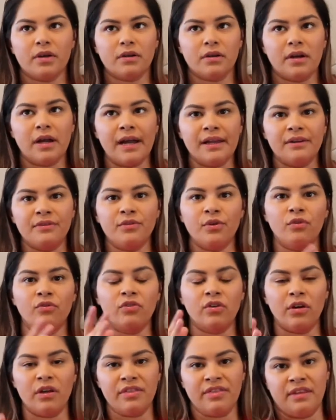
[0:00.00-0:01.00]
kind of
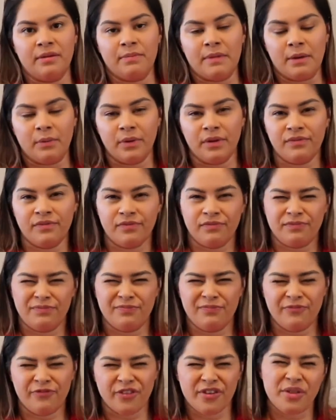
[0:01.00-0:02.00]
overall theme that we've,
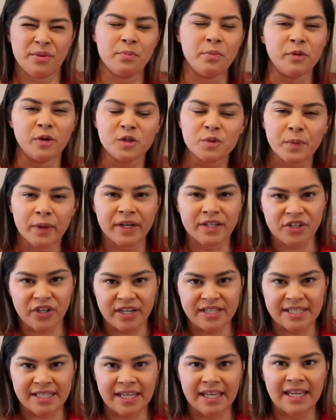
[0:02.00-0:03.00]
for the most part,
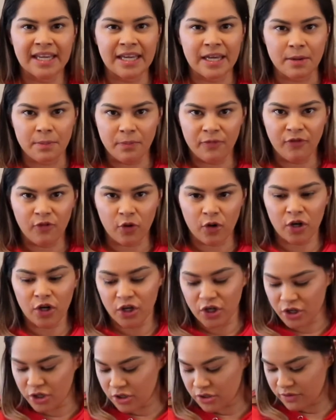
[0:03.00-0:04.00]
tried to keep for
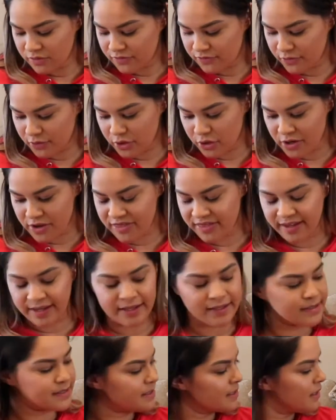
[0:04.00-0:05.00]
her
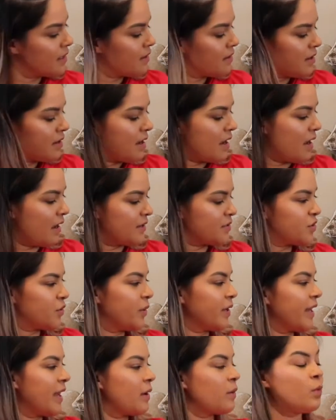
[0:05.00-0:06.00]
things. So
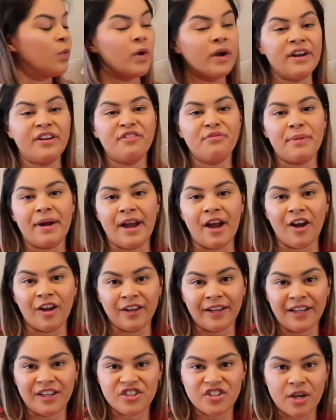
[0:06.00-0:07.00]
again, one of my
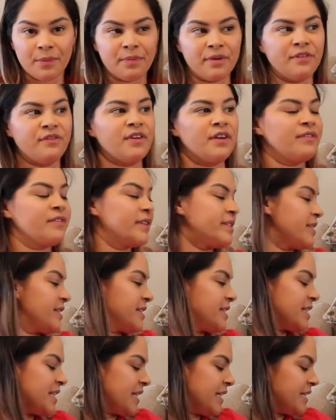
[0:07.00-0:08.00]
online shopping favorites
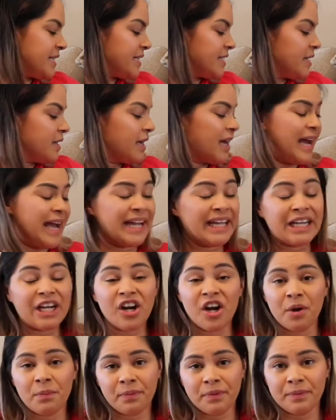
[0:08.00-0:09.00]
is this. I get
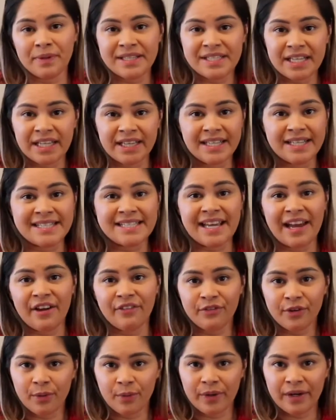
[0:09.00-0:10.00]
compliments on this
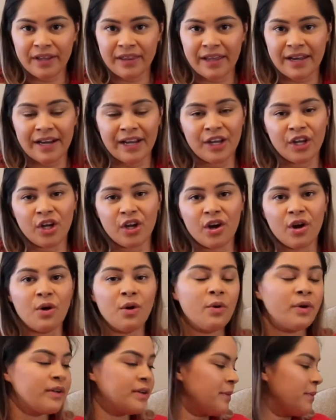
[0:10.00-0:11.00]
everywhere that I
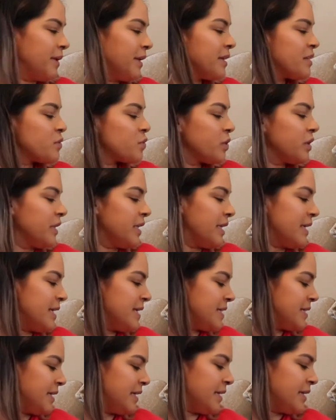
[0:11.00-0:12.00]
go, and I mean, it's really
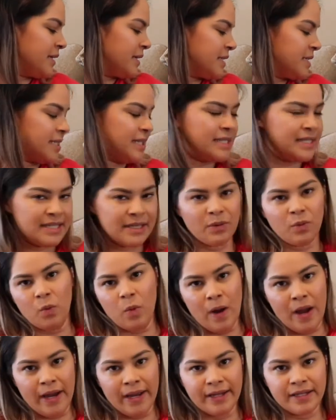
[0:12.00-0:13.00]
easy to see
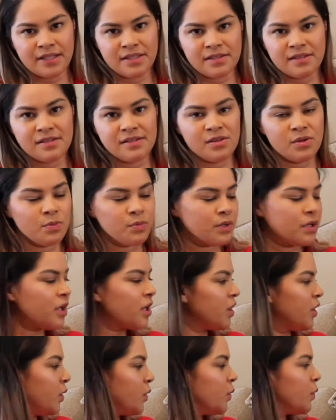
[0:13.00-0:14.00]
why. It's just super
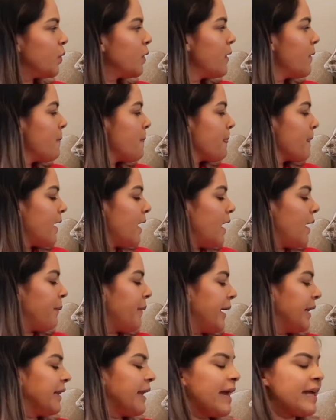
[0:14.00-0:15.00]
cute.
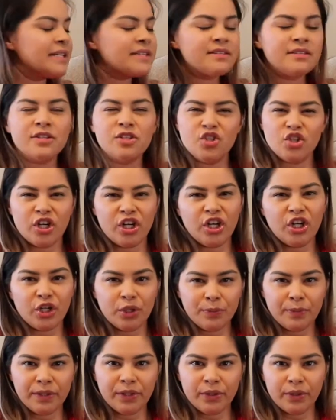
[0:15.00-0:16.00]
I liked the darker
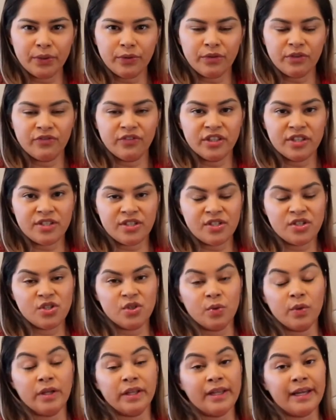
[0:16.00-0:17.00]
blue versus
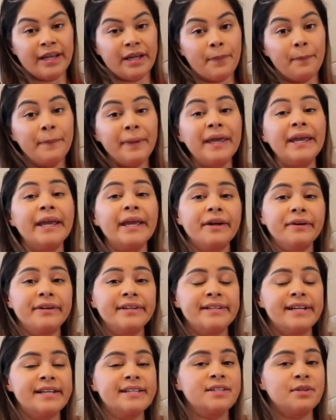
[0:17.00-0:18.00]
doing like a pink
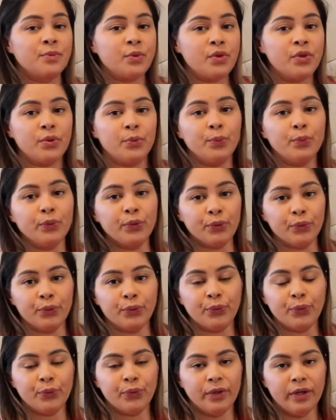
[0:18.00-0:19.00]
iridescent with a
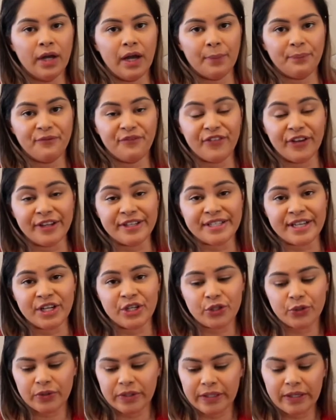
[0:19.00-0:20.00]
blue felt
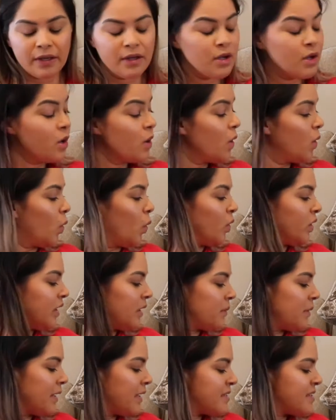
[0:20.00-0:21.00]
under it, only
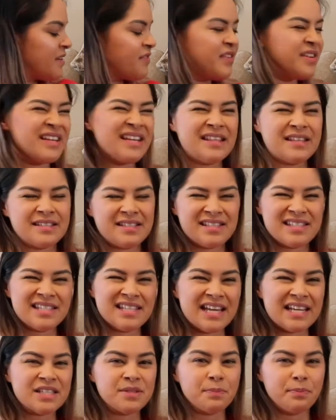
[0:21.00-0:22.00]
because I feel like this is
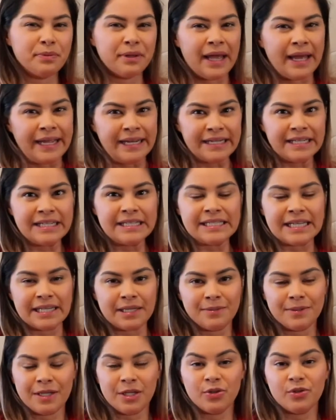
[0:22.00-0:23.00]
less blinding to
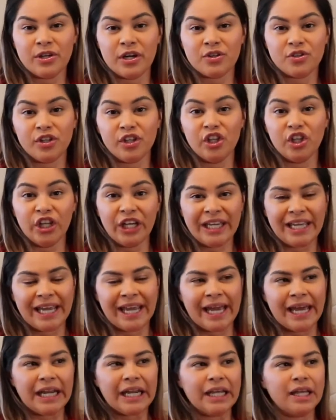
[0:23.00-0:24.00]
anybody who's actually looking
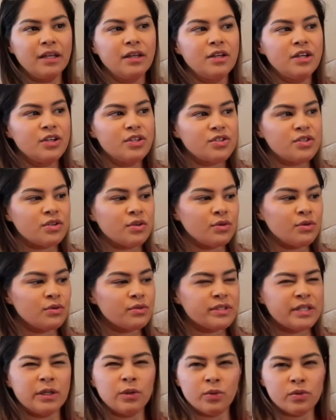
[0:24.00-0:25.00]
at it. So
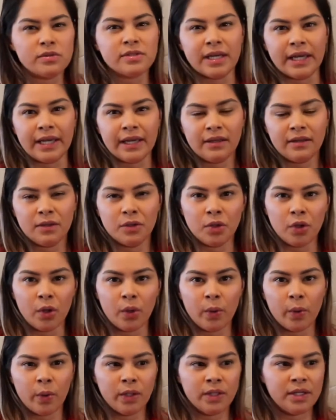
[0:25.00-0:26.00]
se luce, you
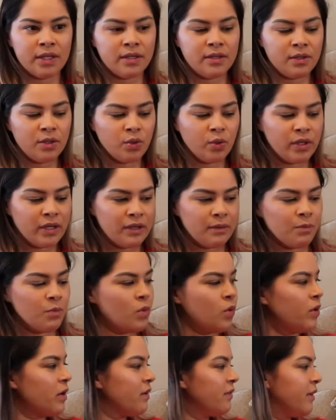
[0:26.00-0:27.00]
know, you get
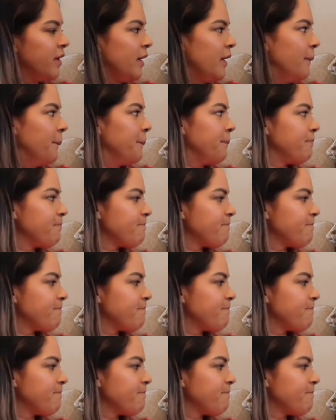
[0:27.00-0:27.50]
more of a,